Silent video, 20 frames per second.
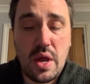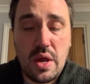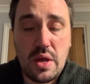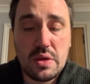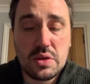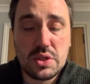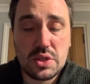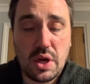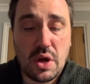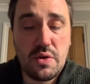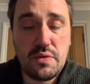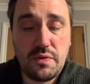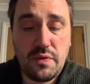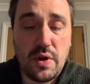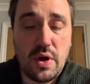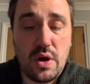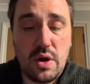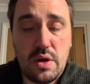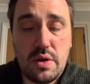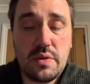So
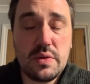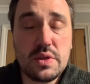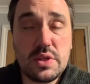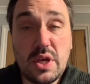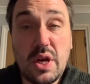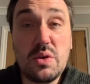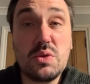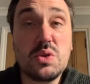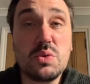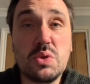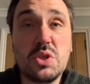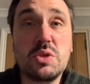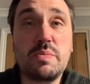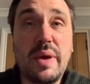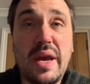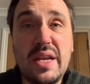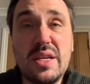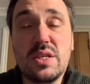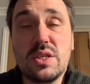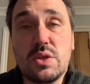far the total
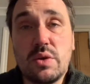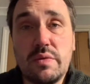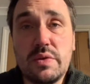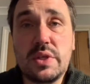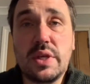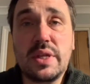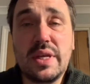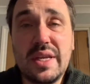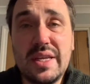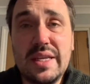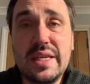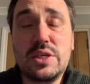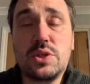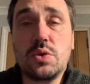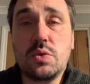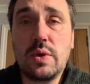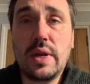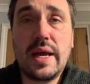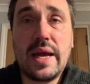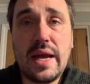spend, so obviously the
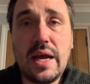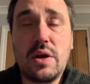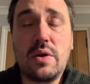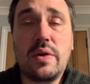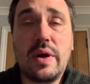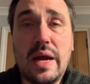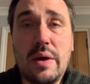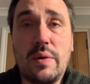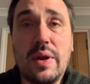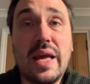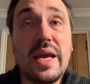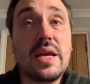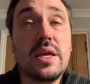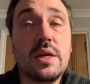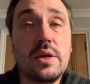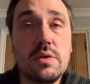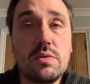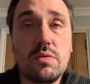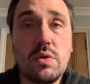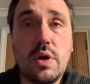initial outlay
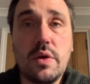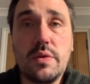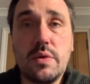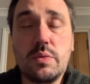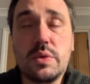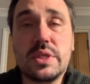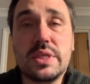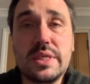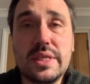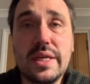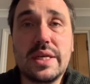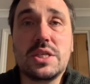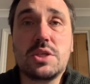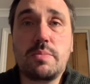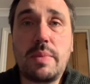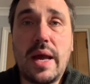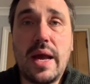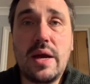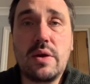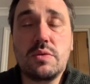rather was
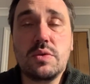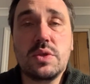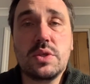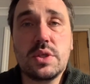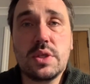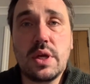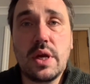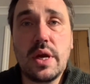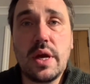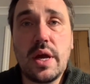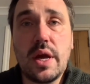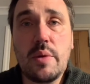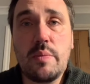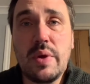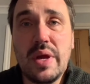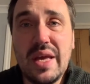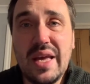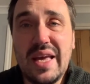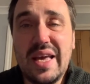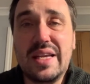£6.
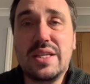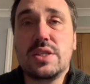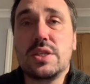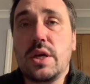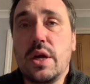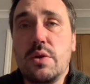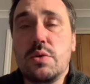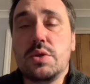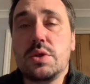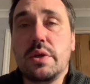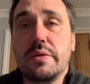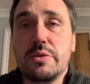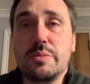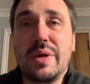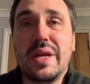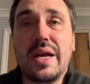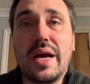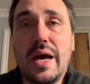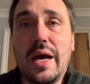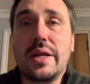In total I
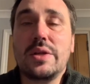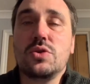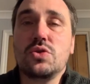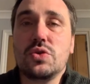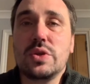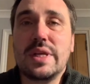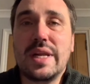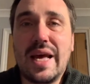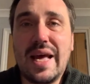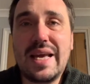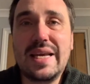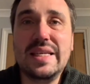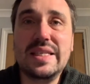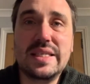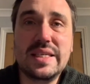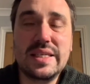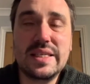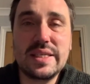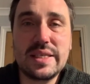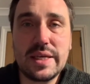spent
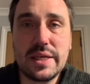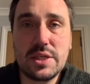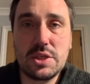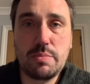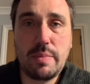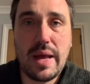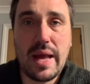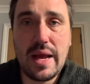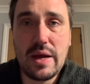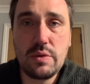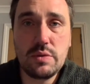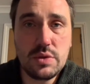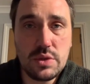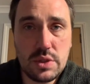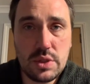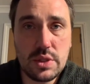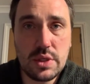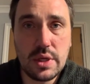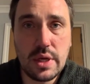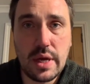
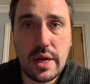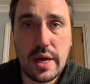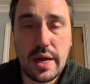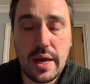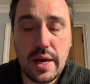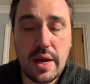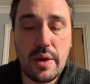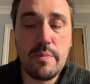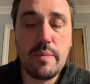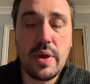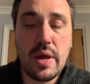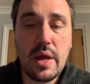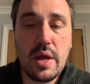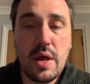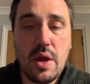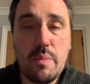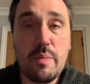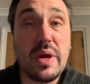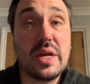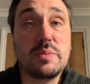£186,
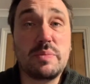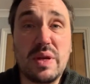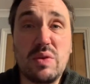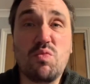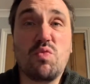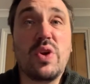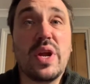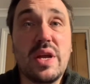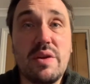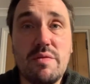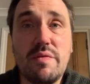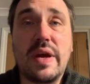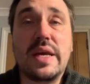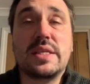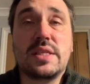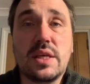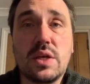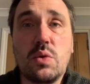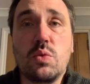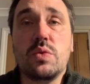but it's been
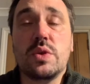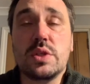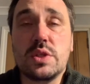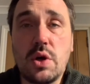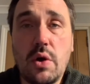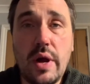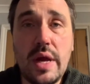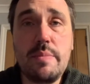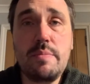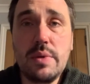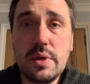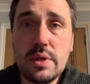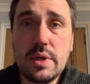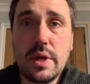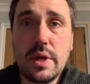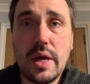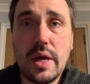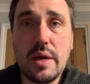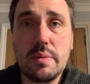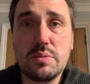reinvesting all the time,
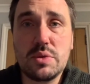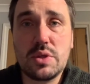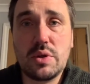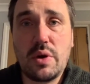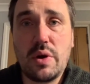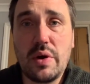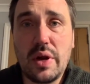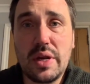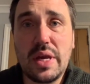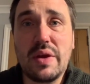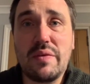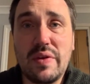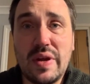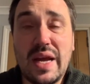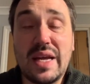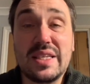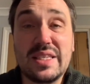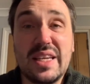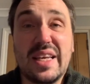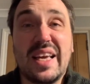so I only ever
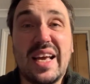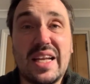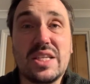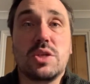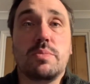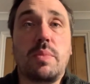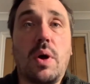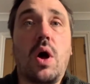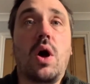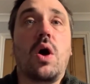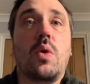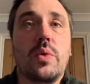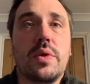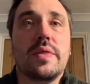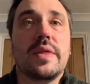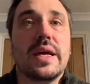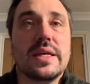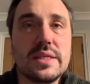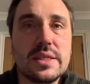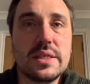actually had to part with
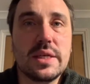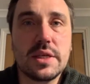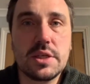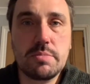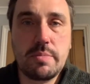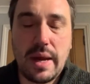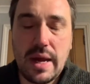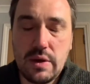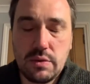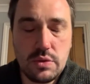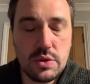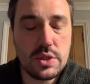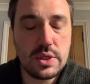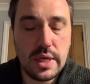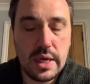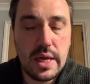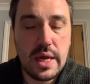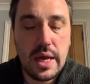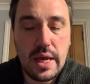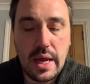that £6,
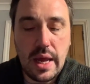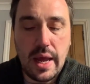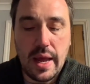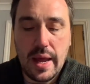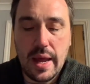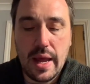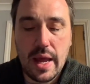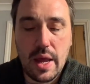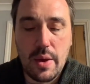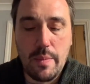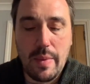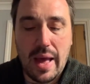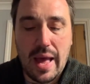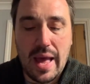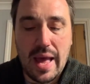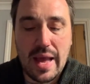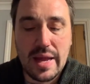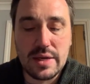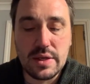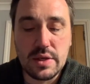
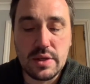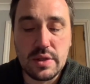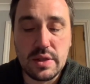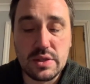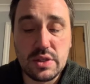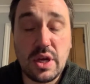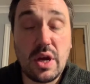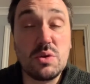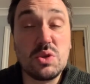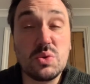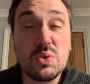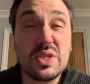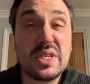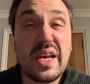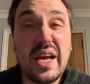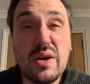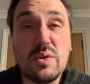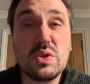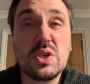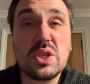and the total
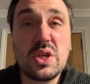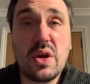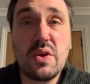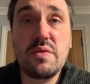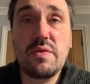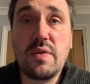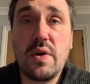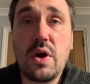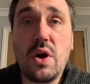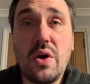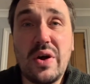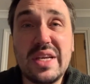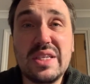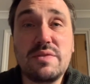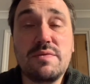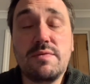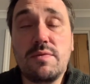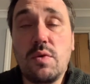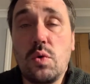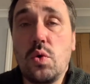sales so far is
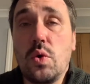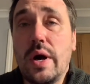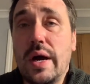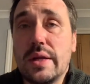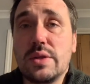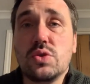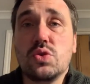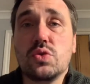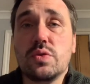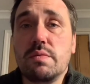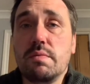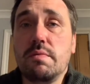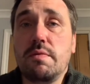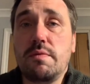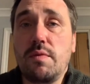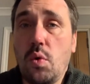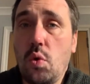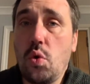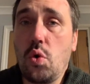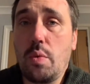
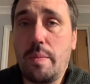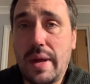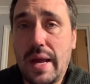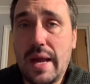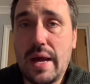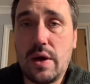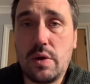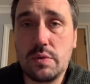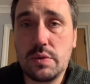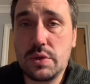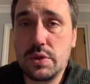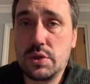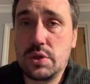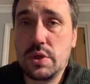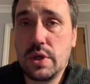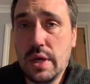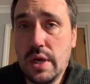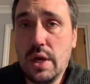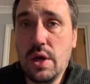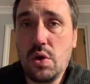£404,
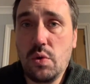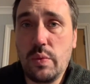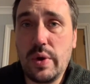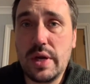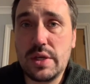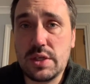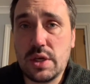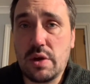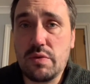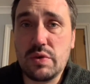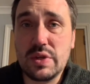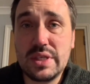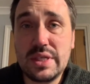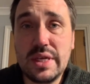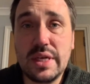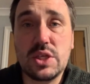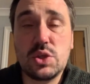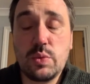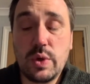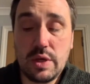which over a
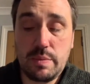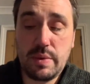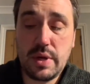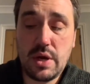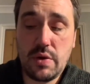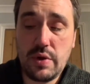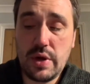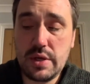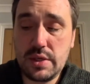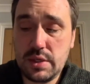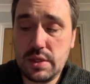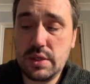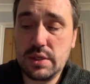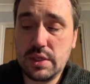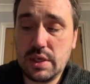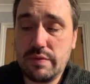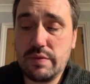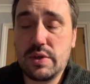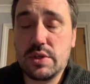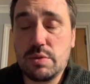6-week period has
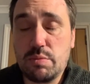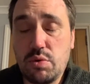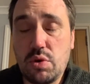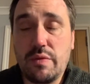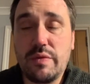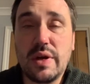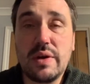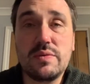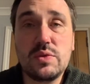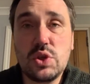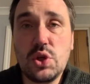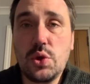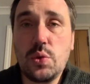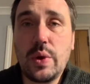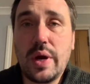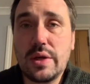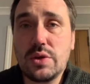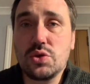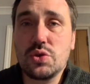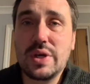given us a profit of
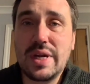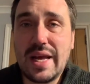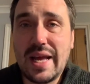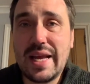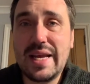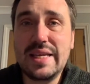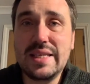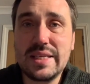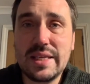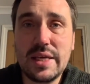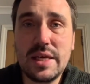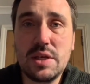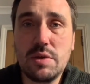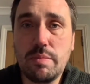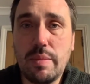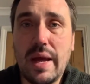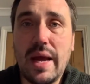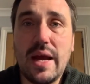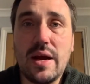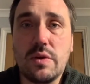
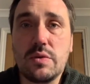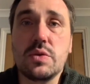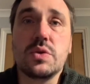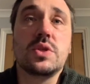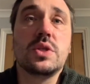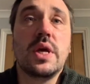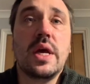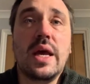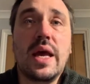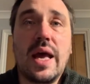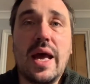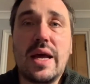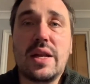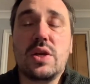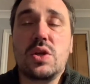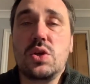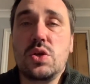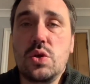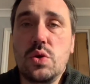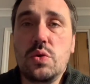£218 and a
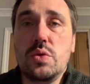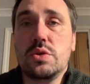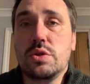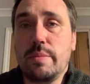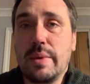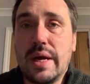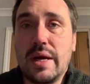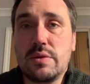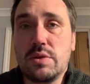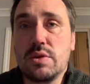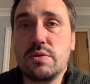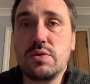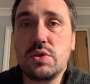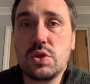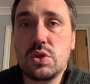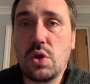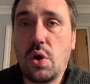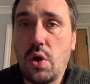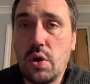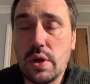huge amount of
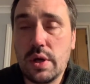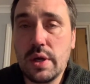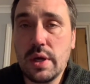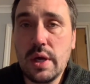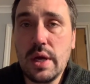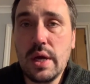stock.